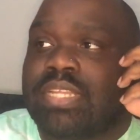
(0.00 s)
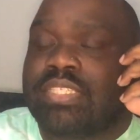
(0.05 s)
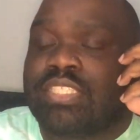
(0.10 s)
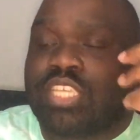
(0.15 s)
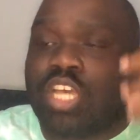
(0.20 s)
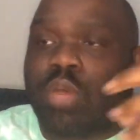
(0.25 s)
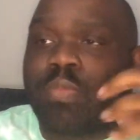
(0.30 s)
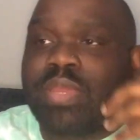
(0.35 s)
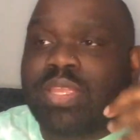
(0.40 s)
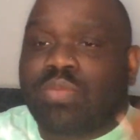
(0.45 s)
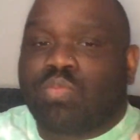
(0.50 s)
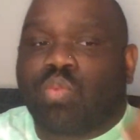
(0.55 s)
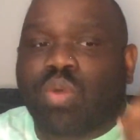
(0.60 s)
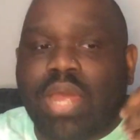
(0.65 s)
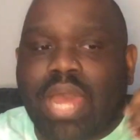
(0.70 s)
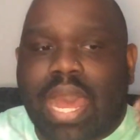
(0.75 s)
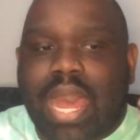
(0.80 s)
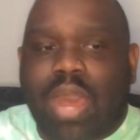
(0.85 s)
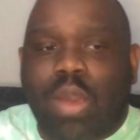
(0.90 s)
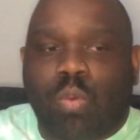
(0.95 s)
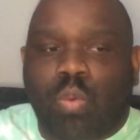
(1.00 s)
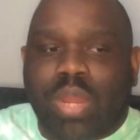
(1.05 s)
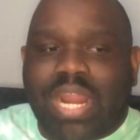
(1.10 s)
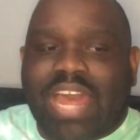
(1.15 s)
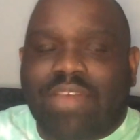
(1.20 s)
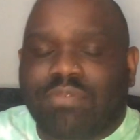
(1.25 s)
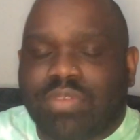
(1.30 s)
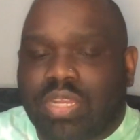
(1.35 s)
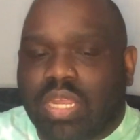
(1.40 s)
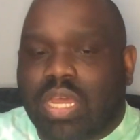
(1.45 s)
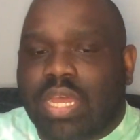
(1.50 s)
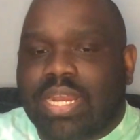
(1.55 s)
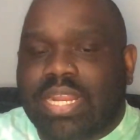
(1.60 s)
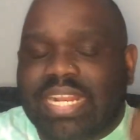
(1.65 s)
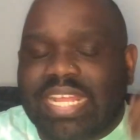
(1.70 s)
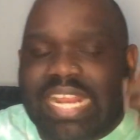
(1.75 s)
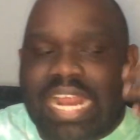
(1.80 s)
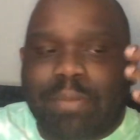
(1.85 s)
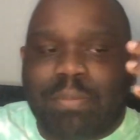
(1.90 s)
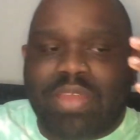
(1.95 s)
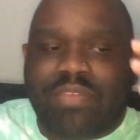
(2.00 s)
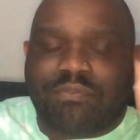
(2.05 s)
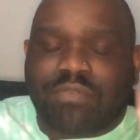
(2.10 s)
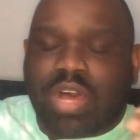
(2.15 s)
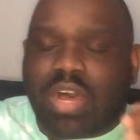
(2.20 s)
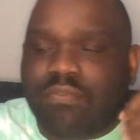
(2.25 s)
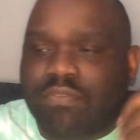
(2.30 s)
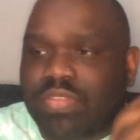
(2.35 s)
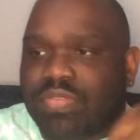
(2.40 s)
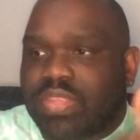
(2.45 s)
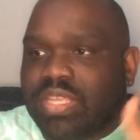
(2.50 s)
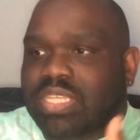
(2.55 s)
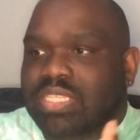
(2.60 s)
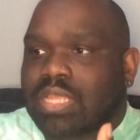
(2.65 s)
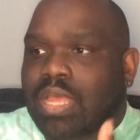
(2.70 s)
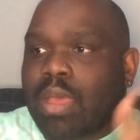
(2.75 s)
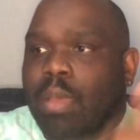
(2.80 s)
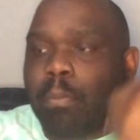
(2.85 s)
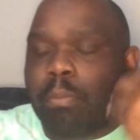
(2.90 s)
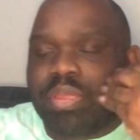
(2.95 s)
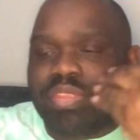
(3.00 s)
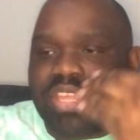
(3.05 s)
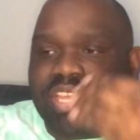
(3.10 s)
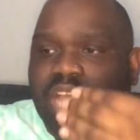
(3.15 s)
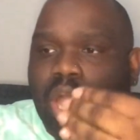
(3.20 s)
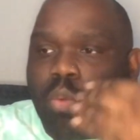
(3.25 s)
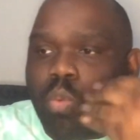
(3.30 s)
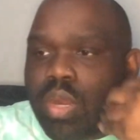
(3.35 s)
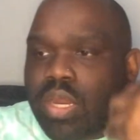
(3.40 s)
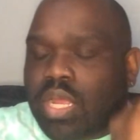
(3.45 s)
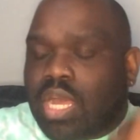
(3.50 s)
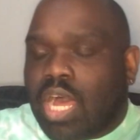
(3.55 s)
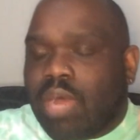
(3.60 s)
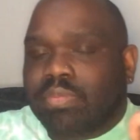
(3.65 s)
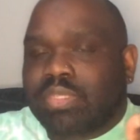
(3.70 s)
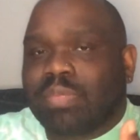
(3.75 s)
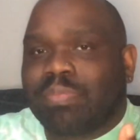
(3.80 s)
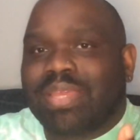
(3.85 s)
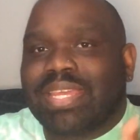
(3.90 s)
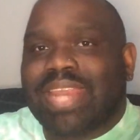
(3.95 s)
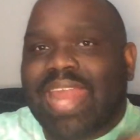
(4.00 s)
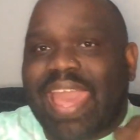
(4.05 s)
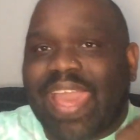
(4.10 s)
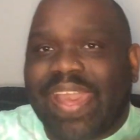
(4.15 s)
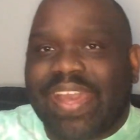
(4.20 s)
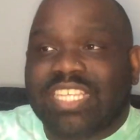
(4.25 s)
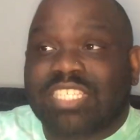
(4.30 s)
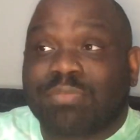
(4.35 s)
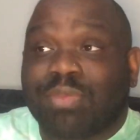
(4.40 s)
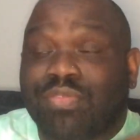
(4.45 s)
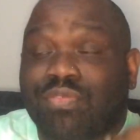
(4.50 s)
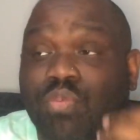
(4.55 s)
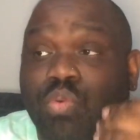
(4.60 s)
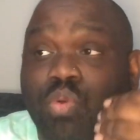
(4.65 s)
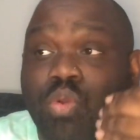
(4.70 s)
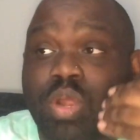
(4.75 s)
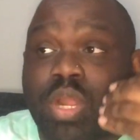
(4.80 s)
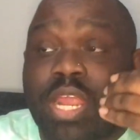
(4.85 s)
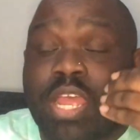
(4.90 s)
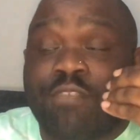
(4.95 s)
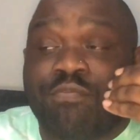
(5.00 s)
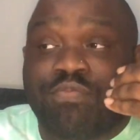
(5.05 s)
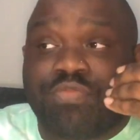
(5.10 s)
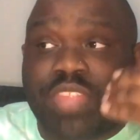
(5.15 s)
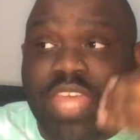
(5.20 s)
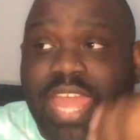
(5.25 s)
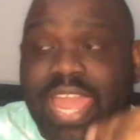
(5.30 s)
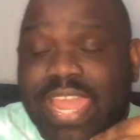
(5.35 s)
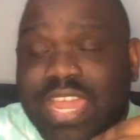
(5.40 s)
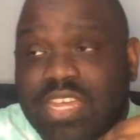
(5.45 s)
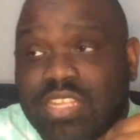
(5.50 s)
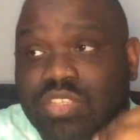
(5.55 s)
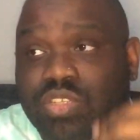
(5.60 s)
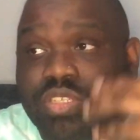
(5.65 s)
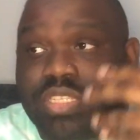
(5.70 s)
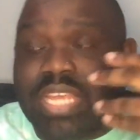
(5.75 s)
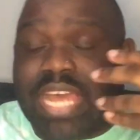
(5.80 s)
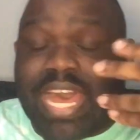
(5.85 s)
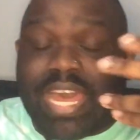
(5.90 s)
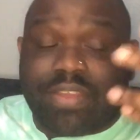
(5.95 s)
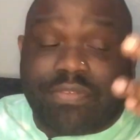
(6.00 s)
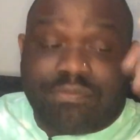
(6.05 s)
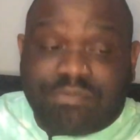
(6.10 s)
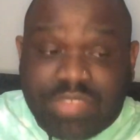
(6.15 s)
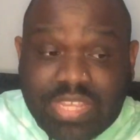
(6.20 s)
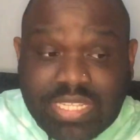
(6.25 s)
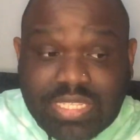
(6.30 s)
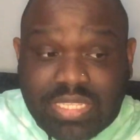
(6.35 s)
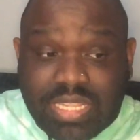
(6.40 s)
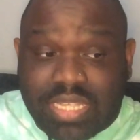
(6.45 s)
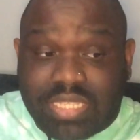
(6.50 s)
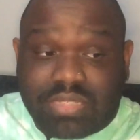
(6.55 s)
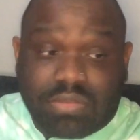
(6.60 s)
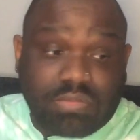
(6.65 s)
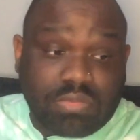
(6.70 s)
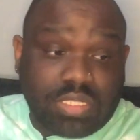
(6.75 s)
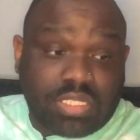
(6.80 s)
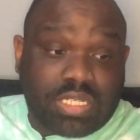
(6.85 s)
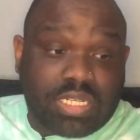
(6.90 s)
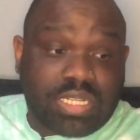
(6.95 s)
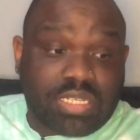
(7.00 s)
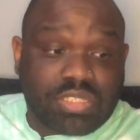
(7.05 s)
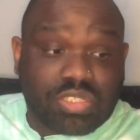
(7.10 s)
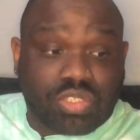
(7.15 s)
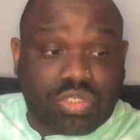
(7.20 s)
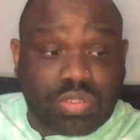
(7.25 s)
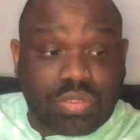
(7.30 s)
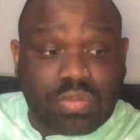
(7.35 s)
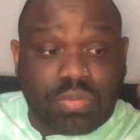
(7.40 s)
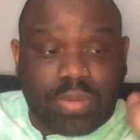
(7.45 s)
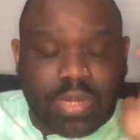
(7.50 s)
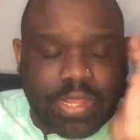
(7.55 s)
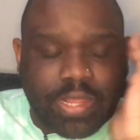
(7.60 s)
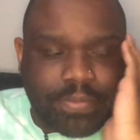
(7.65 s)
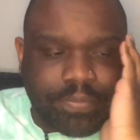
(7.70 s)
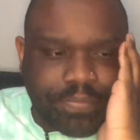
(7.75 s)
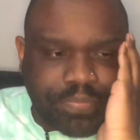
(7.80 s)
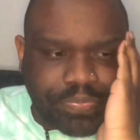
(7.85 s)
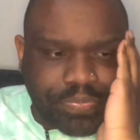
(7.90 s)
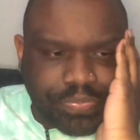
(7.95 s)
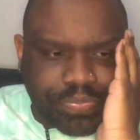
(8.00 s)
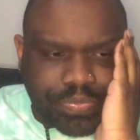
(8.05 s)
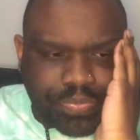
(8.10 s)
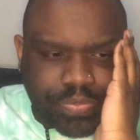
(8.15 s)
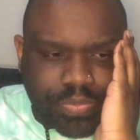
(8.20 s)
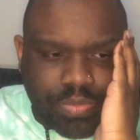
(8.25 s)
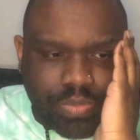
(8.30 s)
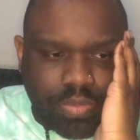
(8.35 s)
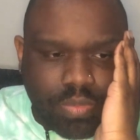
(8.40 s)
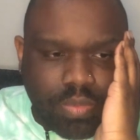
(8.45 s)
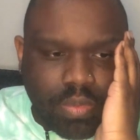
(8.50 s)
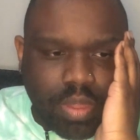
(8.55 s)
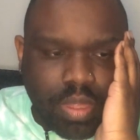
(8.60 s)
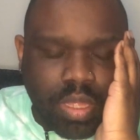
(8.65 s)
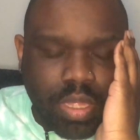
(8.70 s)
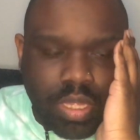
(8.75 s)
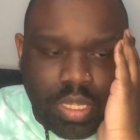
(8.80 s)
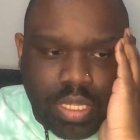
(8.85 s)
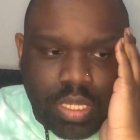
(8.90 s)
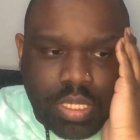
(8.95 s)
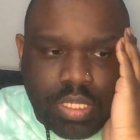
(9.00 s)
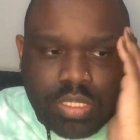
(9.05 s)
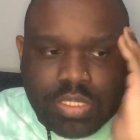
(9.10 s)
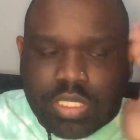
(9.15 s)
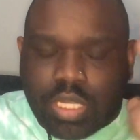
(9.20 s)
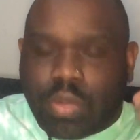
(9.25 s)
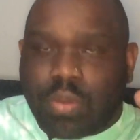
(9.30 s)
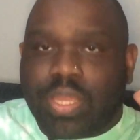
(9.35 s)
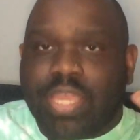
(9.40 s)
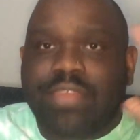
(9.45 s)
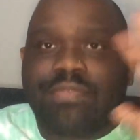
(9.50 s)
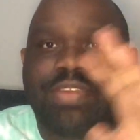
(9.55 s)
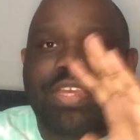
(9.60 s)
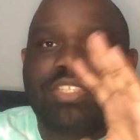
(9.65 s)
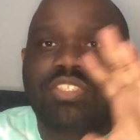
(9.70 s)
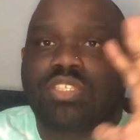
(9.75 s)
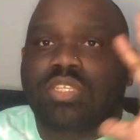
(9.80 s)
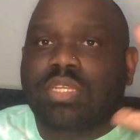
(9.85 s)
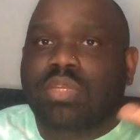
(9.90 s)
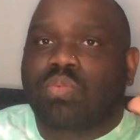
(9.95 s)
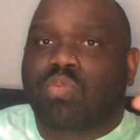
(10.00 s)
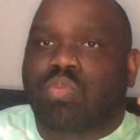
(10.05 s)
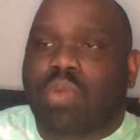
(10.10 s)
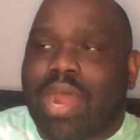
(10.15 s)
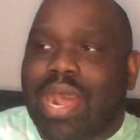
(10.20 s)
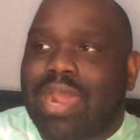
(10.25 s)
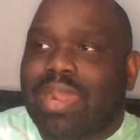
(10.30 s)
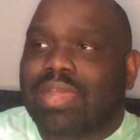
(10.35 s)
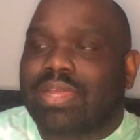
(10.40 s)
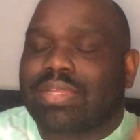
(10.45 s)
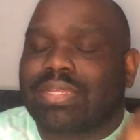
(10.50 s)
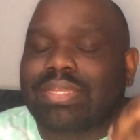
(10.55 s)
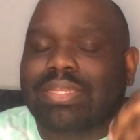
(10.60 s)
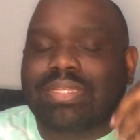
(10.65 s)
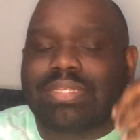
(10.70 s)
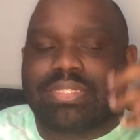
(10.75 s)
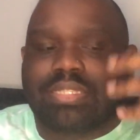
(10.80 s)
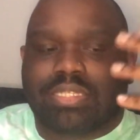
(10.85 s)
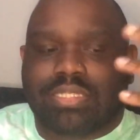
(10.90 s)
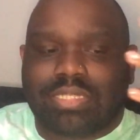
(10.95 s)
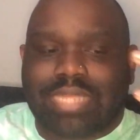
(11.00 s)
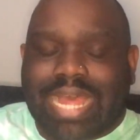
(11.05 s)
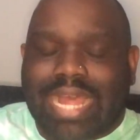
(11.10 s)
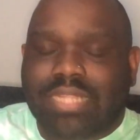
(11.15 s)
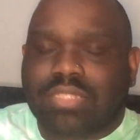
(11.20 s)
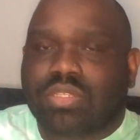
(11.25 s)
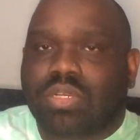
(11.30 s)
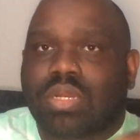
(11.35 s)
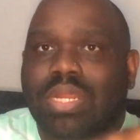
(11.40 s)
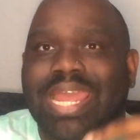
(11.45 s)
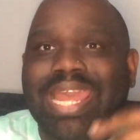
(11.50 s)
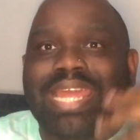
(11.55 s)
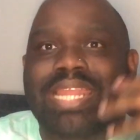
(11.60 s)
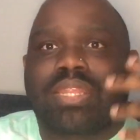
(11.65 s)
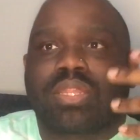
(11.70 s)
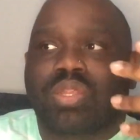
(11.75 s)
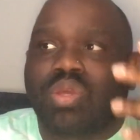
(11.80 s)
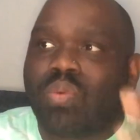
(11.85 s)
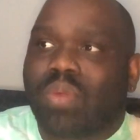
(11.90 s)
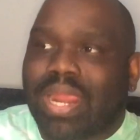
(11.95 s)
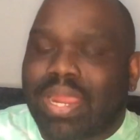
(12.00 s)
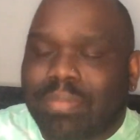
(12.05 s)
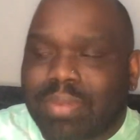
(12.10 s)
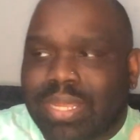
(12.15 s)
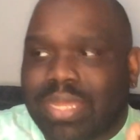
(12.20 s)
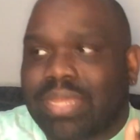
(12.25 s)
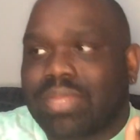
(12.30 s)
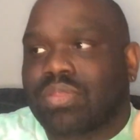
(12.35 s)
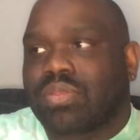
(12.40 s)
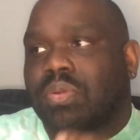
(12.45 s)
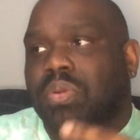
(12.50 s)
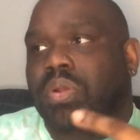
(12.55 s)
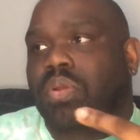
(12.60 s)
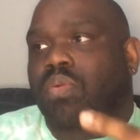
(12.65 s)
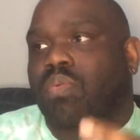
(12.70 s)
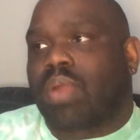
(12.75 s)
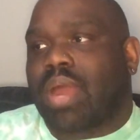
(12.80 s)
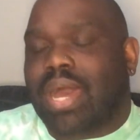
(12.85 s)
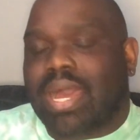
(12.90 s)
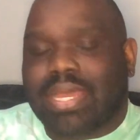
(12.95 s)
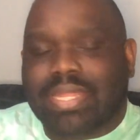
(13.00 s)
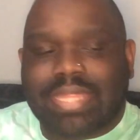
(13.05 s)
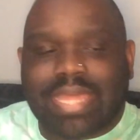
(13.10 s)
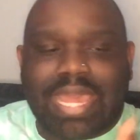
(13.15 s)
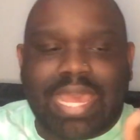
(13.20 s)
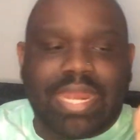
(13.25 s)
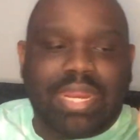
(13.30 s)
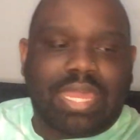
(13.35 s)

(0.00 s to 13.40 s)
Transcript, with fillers: tell me what what I've done that I'm at fault for this, but then y'all want to come to me and ask me for the answers to how to fix things, which it is true, right? So eventually, Rock, the doctor, and Lou were able to get through to Rock. They had a